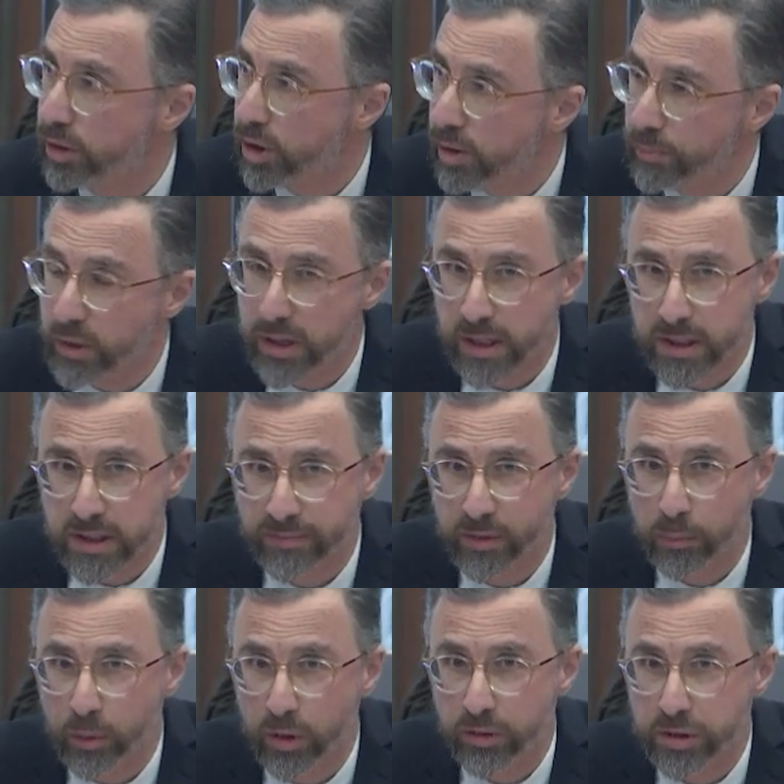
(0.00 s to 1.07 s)

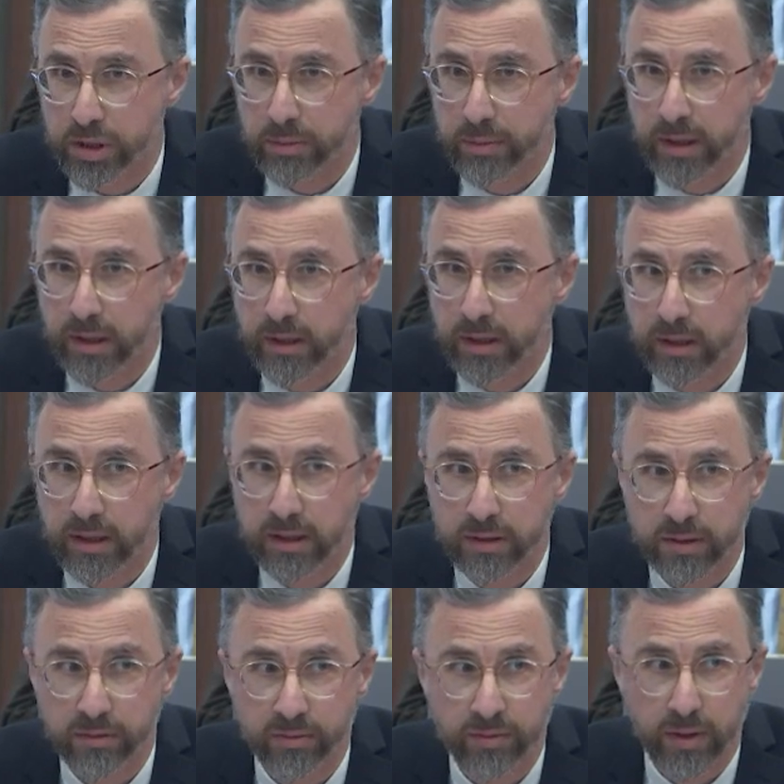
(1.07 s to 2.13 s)
comprehensive approach to meeting the
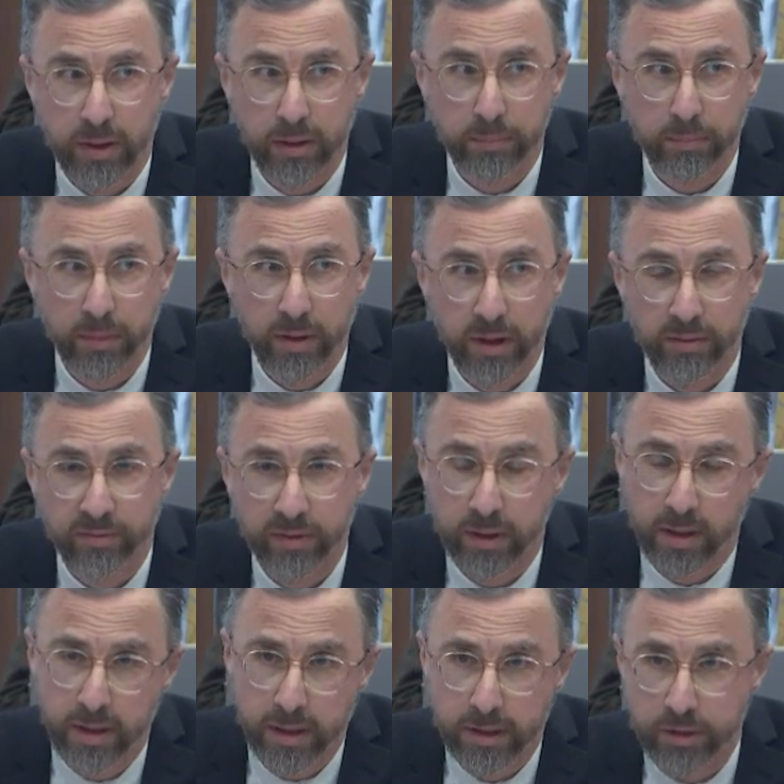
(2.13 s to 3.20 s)
needs of
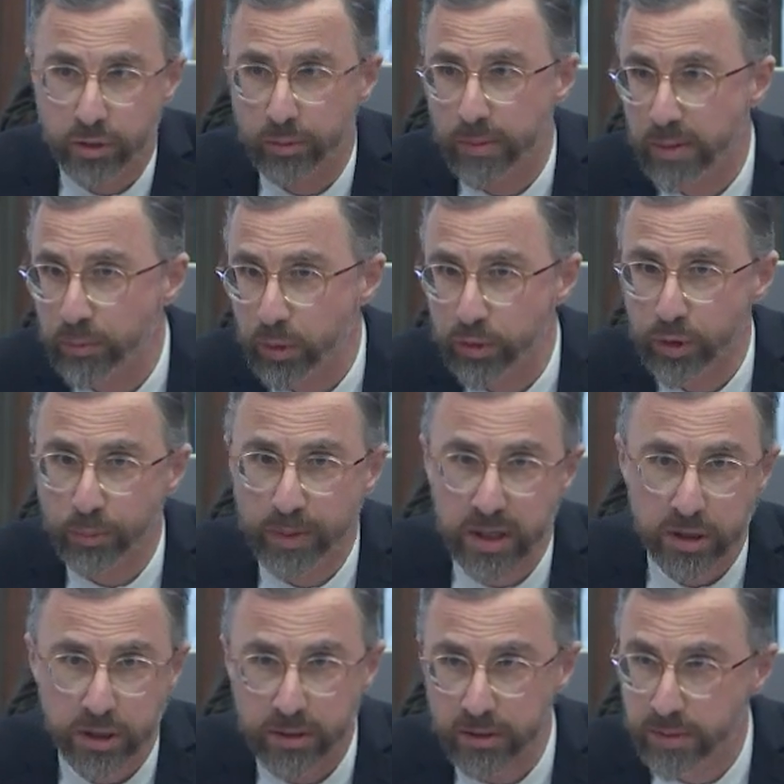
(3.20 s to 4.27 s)
clients or members or
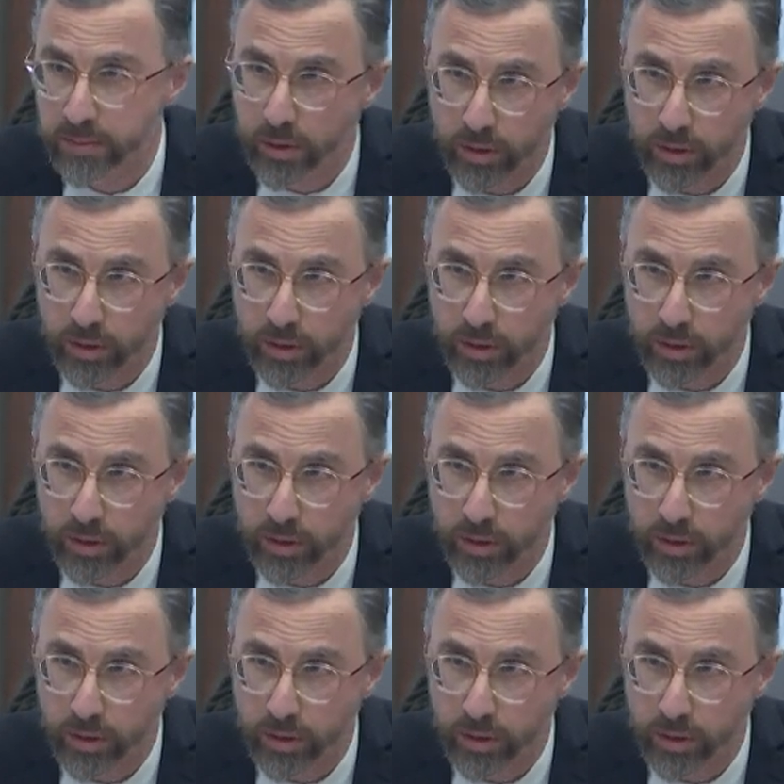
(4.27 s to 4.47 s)
patients.